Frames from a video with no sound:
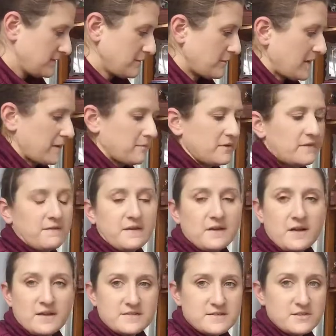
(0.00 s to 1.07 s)
The Bible and the
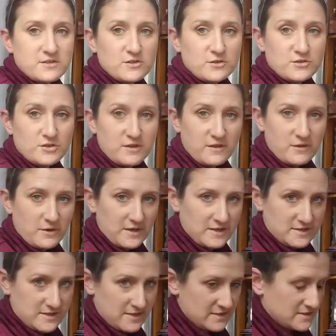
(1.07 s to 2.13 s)
Constitution of the
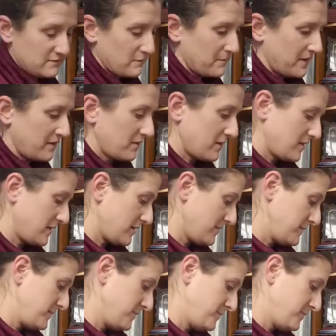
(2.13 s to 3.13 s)
United States of America.